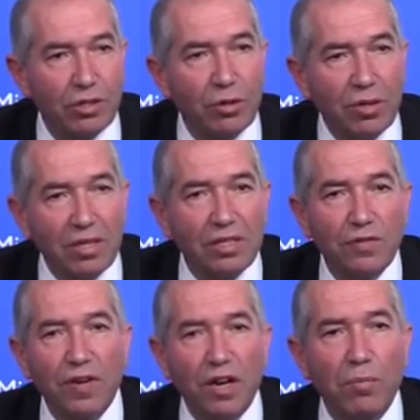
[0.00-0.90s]
So this
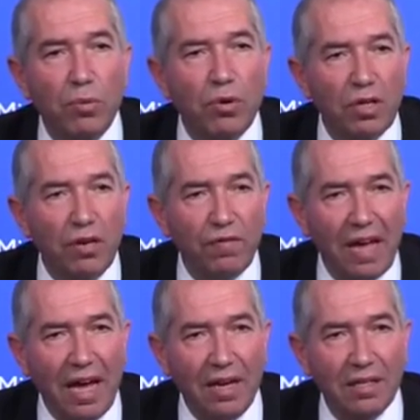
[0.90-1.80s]
is very important
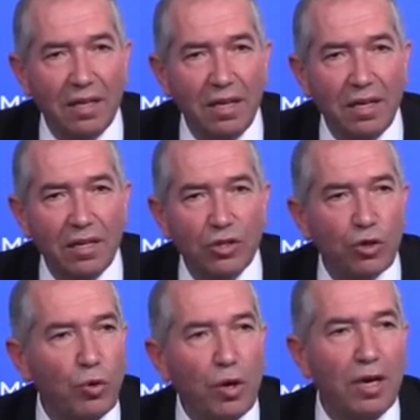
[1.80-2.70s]
fact.
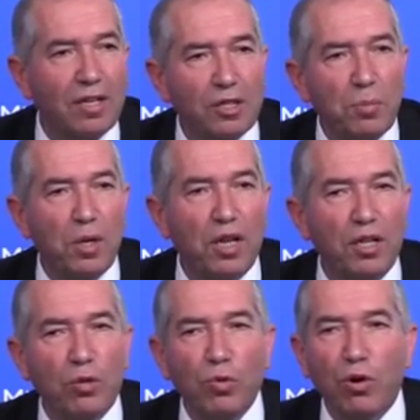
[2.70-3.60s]
So you cannot separate
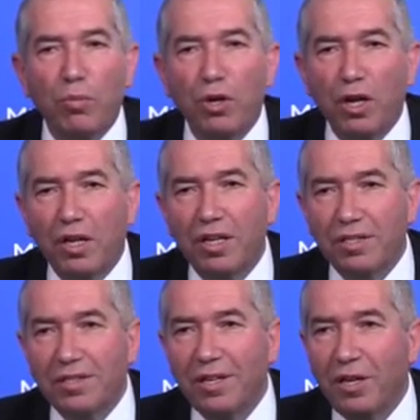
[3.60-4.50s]
the two
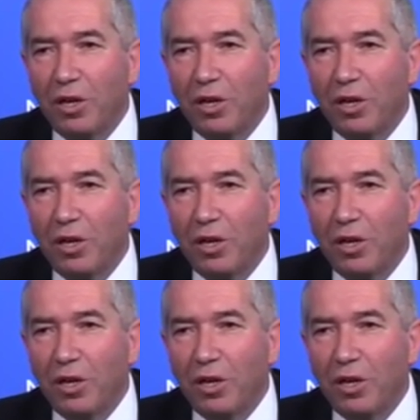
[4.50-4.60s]
communities